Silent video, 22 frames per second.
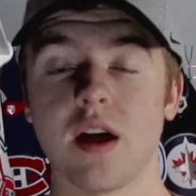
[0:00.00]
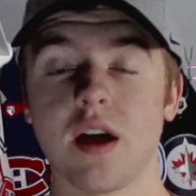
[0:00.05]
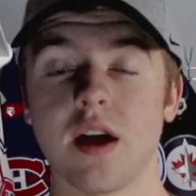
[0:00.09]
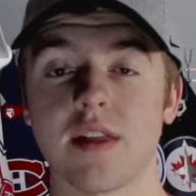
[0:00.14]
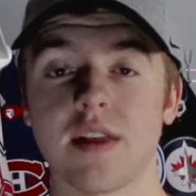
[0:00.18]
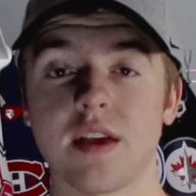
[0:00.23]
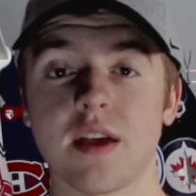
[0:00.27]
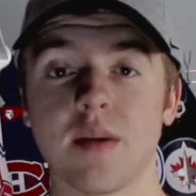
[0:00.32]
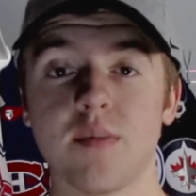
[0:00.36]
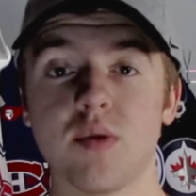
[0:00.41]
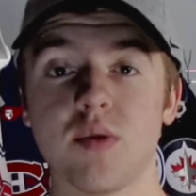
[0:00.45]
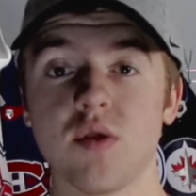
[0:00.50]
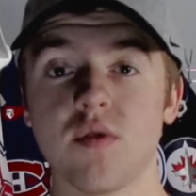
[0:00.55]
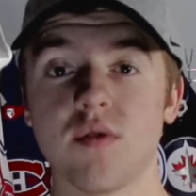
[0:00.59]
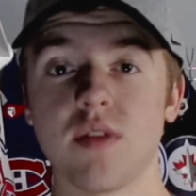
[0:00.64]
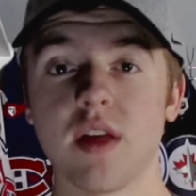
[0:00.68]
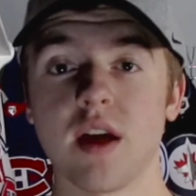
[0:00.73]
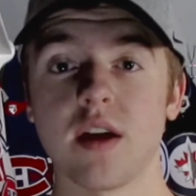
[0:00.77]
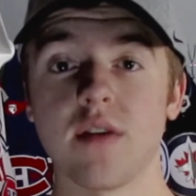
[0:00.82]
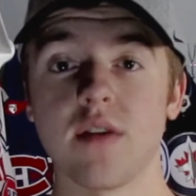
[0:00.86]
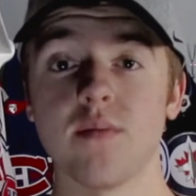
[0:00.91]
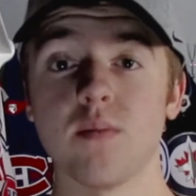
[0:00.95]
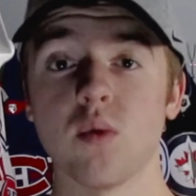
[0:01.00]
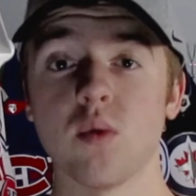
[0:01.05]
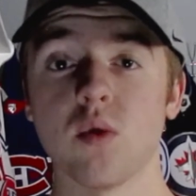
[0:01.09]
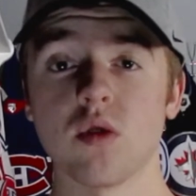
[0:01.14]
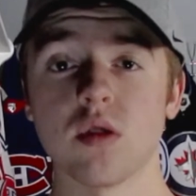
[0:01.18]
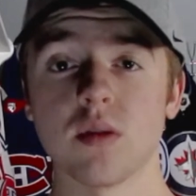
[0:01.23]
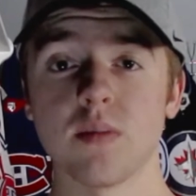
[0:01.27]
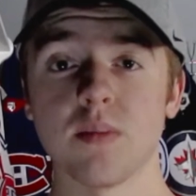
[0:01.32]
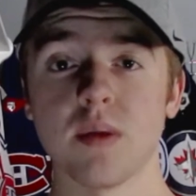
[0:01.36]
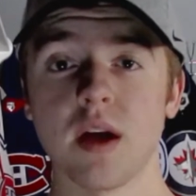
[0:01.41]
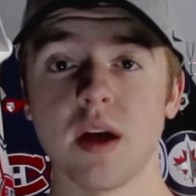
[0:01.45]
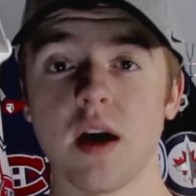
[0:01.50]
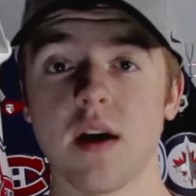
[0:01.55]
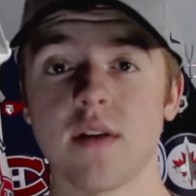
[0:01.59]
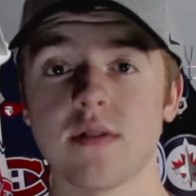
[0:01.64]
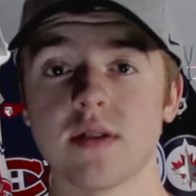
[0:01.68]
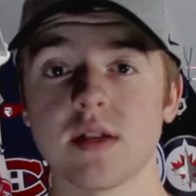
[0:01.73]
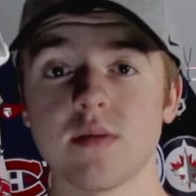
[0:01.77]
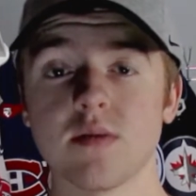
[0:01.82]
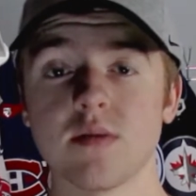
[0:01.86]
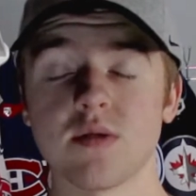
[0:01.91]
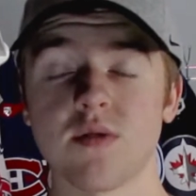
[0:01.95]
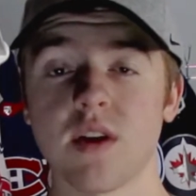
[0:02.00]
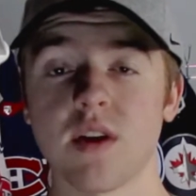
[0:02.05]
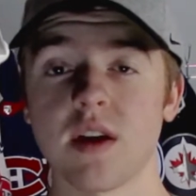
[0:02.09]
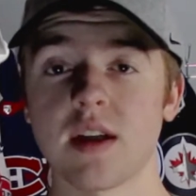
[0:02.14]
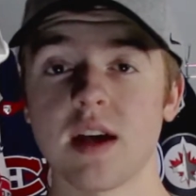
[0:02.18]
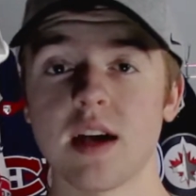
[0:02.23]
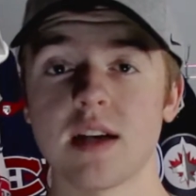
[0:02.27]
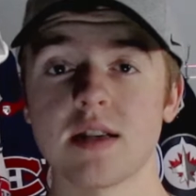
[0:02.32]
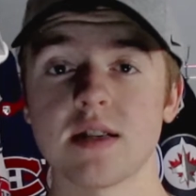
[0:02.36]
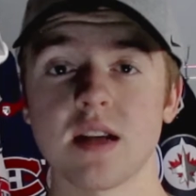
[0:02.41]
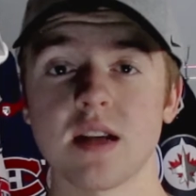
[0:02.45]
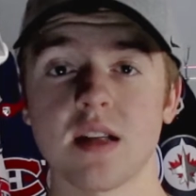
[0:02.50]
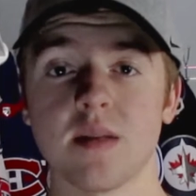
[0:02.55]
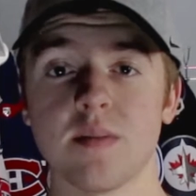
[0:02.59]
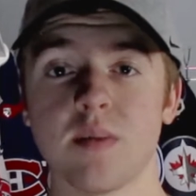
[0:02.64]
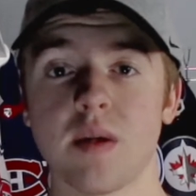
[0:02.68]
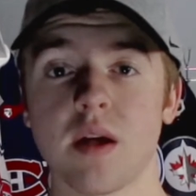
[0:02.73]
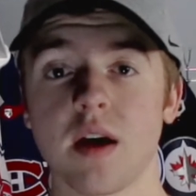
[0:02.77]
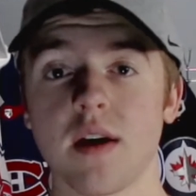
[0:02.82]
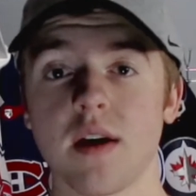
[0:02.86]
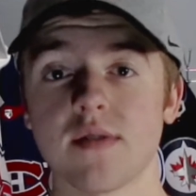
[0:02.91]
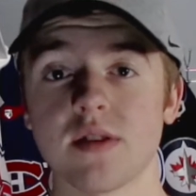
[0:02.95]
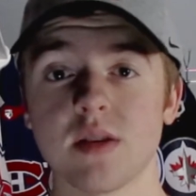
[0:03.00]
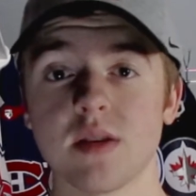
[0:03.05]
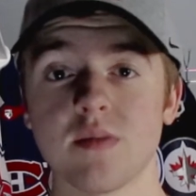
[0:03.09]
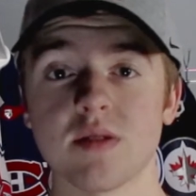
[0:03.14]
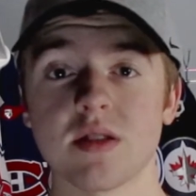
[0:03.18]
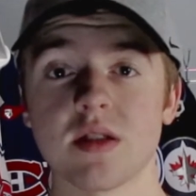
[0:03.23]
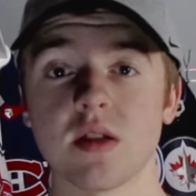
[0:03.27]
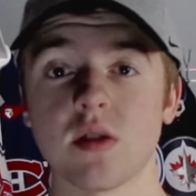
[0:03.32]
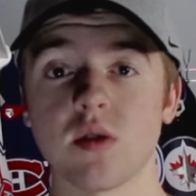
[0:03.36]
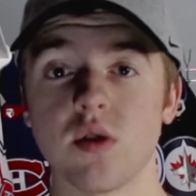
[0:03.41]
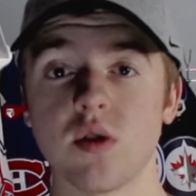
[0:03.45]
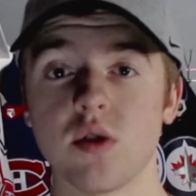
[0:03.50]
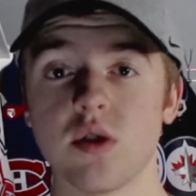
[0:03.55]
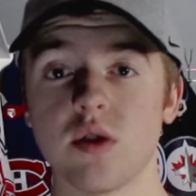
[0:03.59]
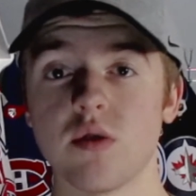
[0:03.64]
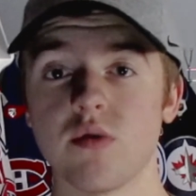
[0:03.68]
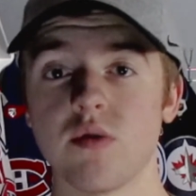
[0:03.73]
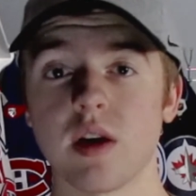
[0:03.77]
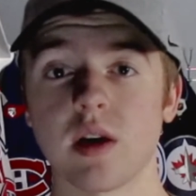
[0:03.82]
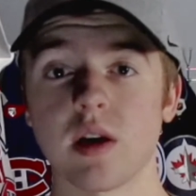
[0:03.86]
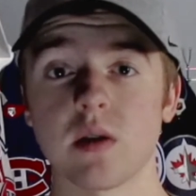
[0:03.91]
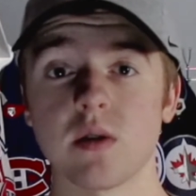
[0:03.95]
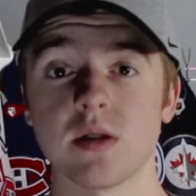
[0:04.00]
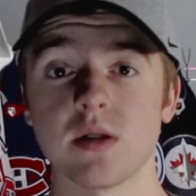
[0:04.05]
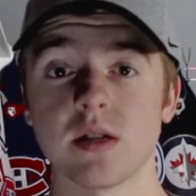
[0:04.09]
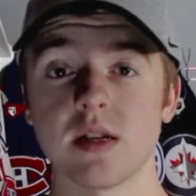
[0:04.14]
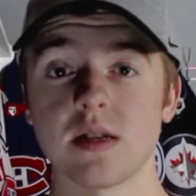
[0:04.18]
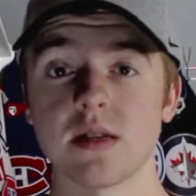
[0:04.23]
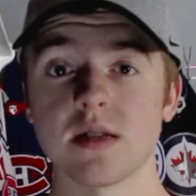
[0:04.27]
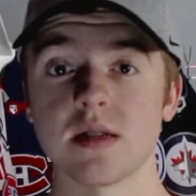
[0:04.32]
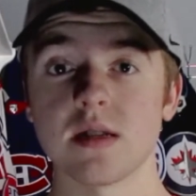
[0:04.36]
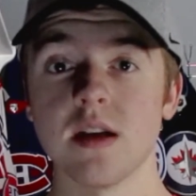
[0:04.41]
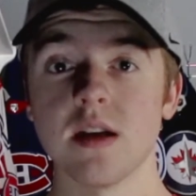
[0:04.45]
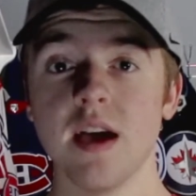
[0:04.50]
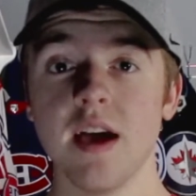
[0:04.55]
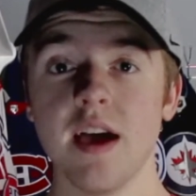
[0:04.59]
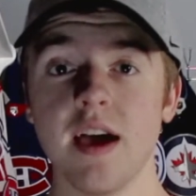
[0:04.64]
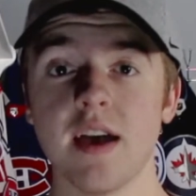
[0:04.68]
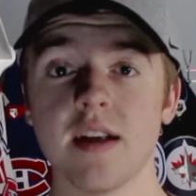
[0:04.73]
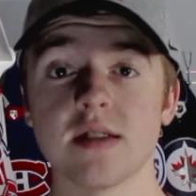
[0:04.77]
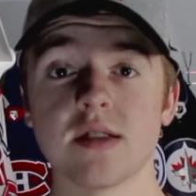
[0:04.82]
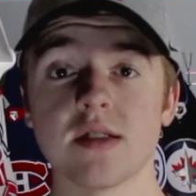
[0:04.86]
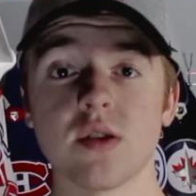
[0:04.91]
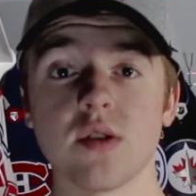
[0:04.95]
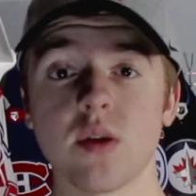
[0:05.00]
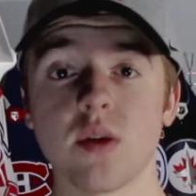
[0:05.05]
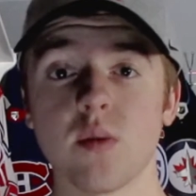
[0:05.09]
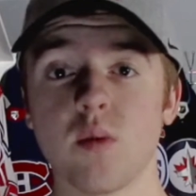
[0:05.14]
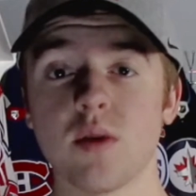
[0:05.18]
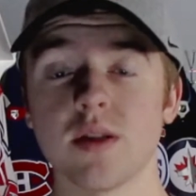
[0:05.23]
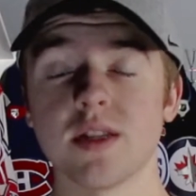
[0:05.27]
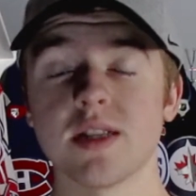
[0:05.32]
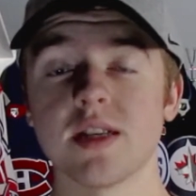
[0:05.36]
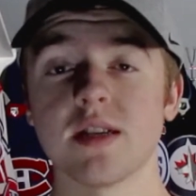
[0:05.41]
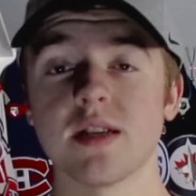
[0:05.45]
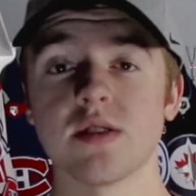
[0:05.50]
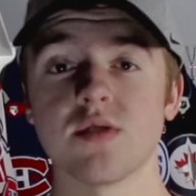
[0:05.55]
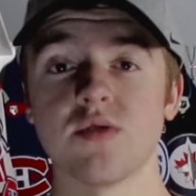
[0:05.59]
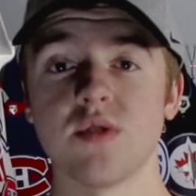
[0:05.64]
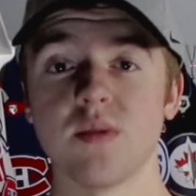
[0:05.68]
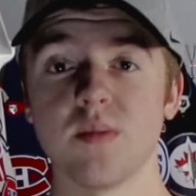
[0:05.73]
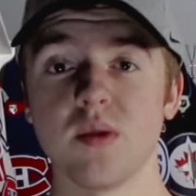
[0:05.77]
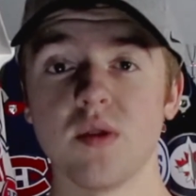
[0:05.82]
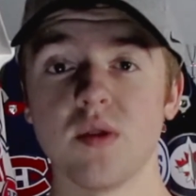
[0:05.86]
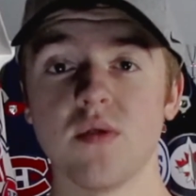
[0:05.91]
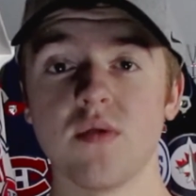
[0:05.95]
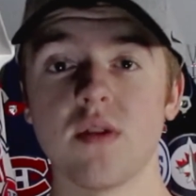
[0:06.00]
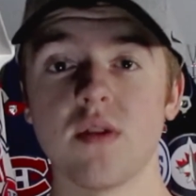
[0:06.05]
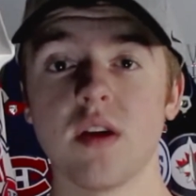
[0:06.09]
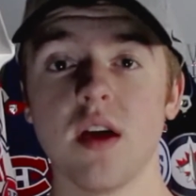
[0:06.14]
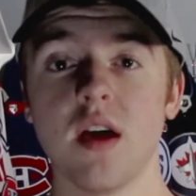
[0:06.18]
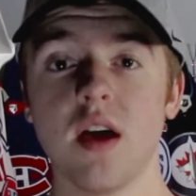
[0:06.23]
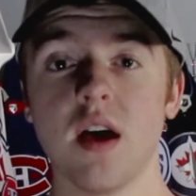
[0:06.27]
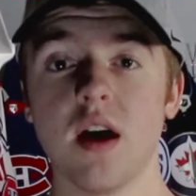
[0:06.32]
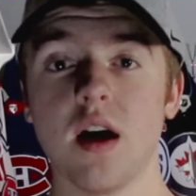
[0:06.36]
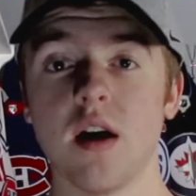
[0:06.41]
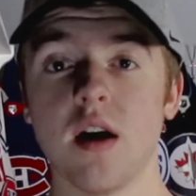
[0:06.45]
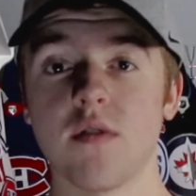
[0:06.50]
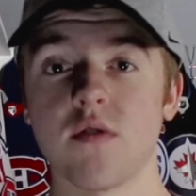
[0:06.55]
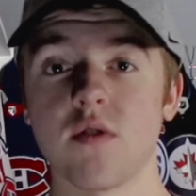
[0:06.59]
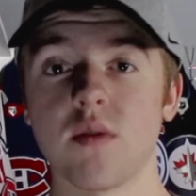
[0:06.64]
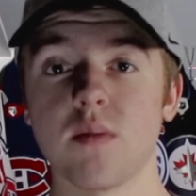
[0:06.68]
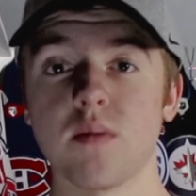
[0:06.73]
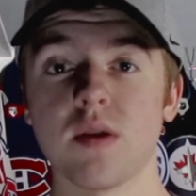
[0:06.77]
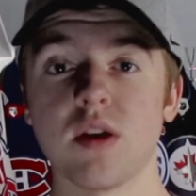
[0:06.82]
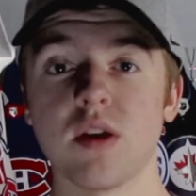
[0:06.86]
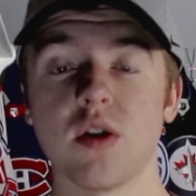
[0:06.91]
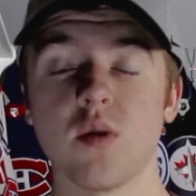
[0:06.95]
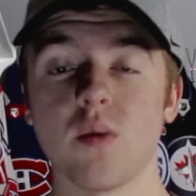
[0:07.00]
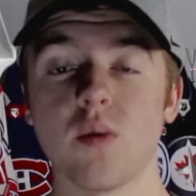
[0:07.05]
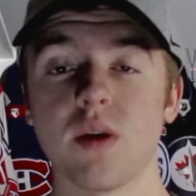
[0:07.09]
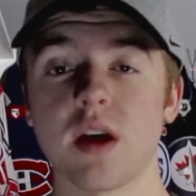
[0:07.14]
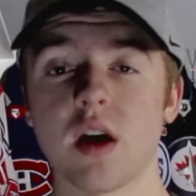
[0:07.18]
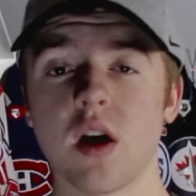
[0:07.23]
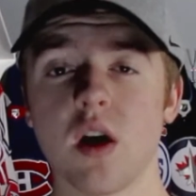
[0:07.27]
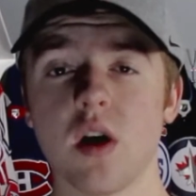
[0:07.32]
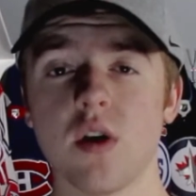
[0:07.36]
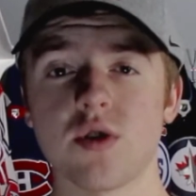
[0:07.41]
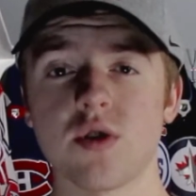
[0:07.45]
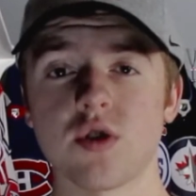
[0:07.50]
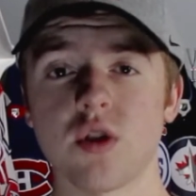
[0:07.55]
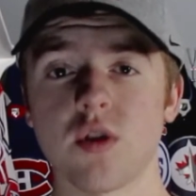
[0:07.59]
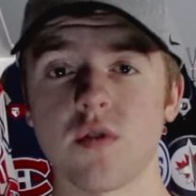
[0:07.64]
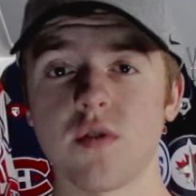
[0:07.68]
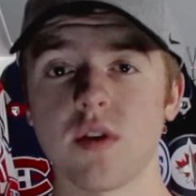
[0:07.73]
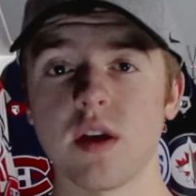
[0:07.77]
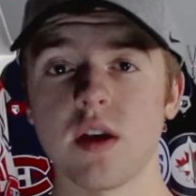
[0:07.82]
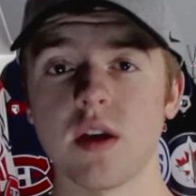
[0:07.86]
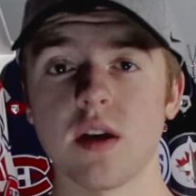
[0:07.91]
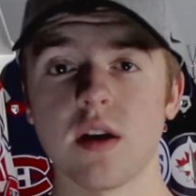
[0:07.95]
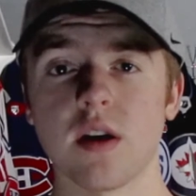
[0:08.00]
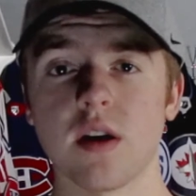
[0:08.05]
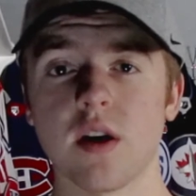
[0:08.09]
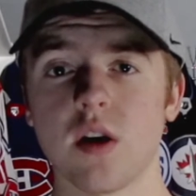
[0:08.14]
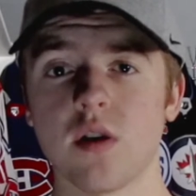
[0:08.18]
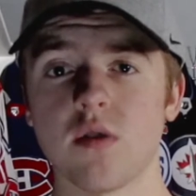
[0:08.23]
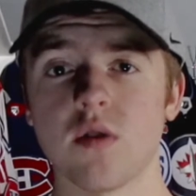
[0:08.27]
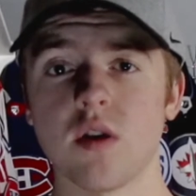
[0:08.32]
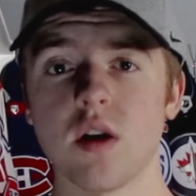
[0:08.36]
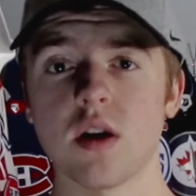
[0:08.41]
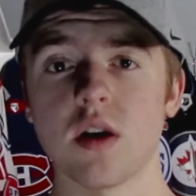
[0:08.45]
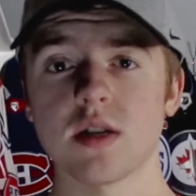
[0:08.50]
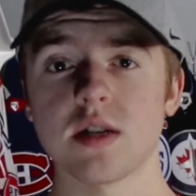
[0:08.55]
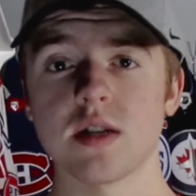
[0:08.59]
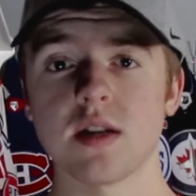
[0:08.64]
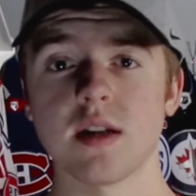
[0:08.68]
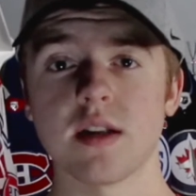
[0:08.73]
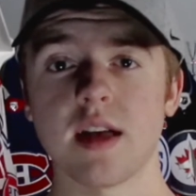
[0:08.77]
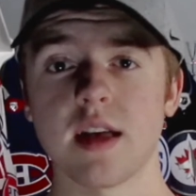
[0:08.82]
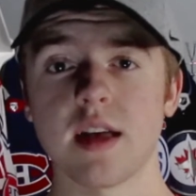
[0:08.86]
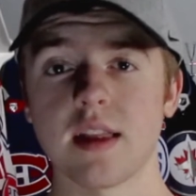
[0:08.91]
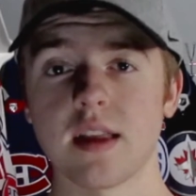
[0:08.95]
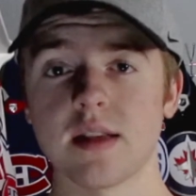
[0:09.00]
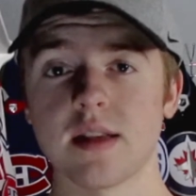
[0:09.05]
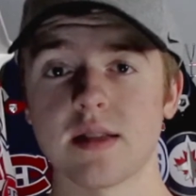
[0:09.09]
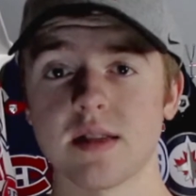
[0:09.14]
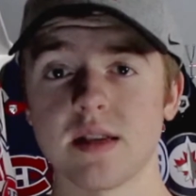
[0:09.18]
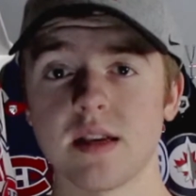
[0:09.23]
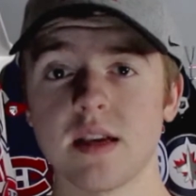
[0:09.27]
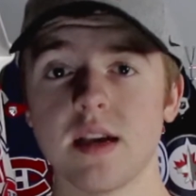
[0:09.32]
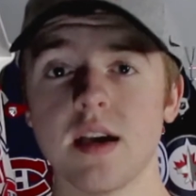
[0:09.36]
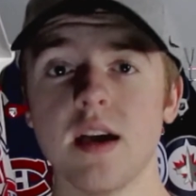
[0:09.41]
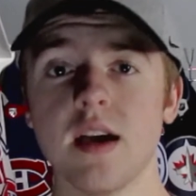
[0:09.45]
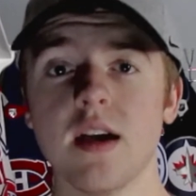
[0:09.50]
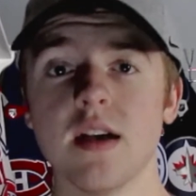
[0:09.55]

I think he proved that even more in the playoffs. He was fantastic in the playoffs. He was still good in the regular season, and is only one season removed from winning a Hart Trophy and an Art Ross and a Ted Lindsay.